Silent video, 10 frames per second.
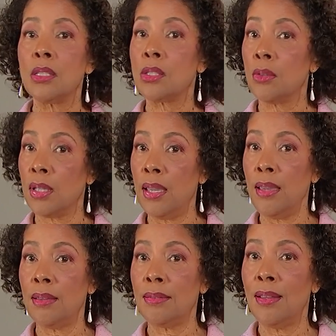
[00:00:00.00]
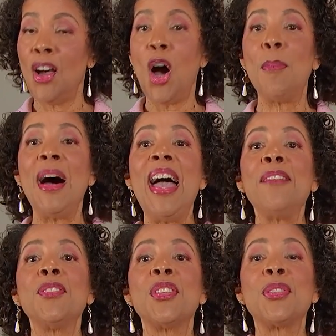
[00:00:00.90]
So again, on
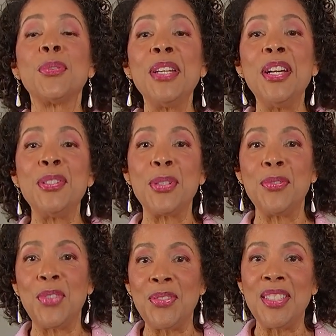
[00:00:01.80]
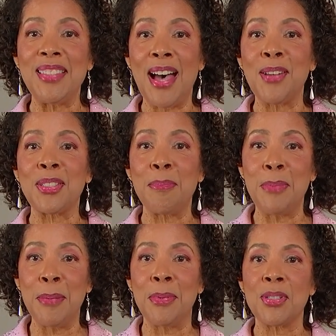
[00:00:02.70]
behalf of the 350,000
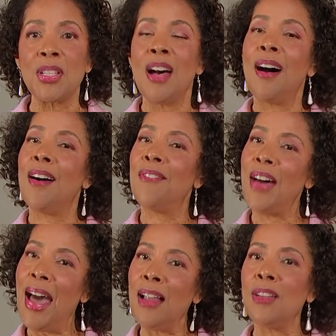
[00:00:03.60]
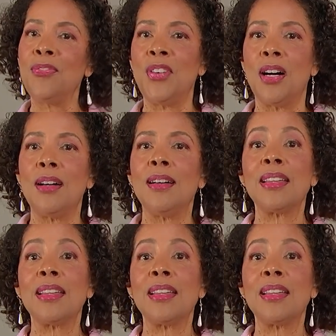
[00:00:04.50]
members of Alpha,